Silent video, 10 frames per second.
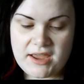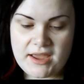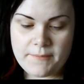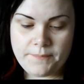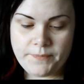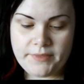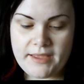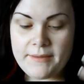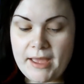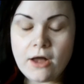
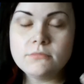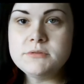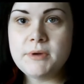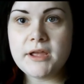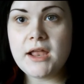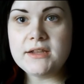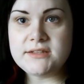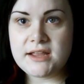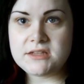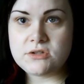it helps my
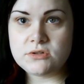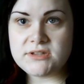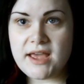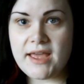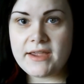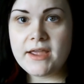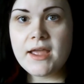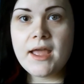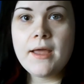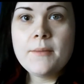colours last all day.
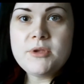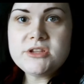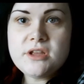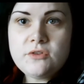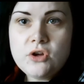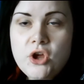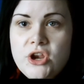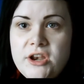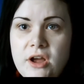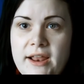Because I've got
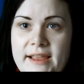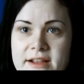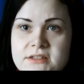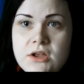hooded eyelids,